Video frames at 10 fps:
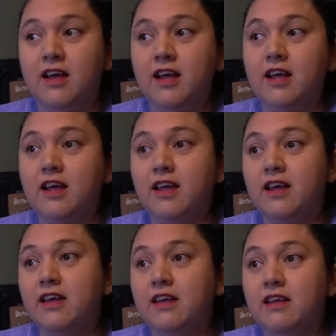
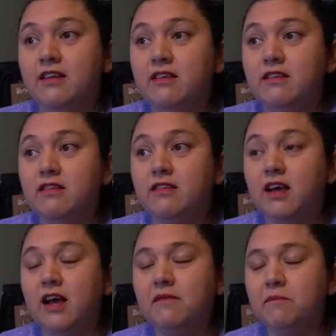And
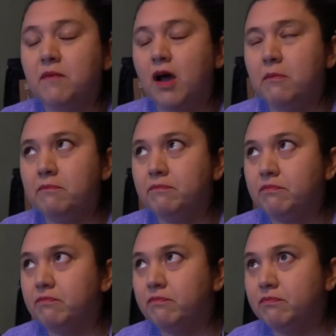I
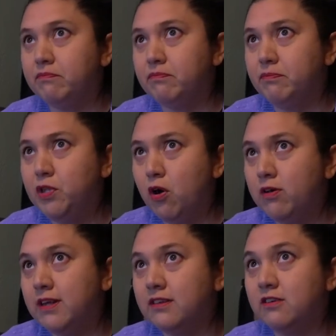
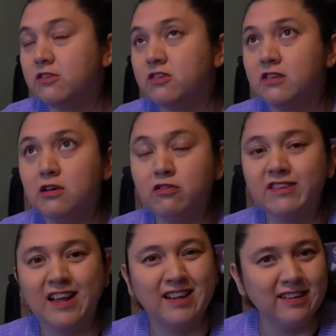know that they're still
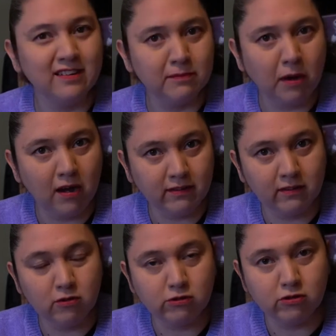selling this box
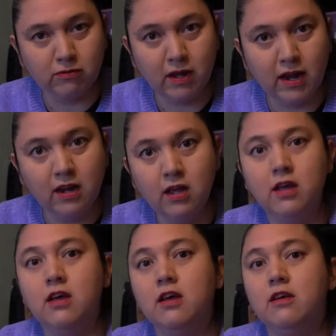in Culture Fly.
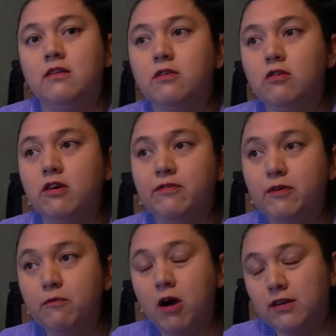So if
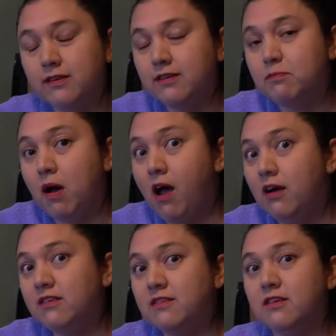you want this
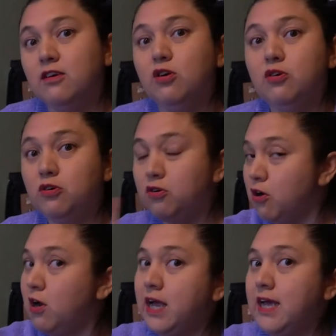box,
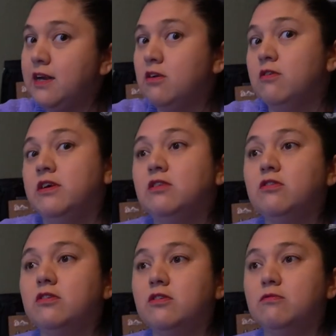go ahead, go
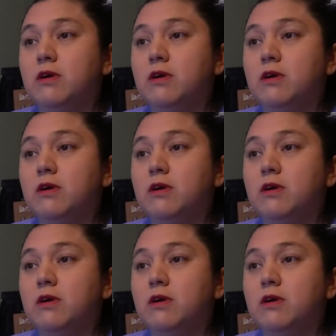into their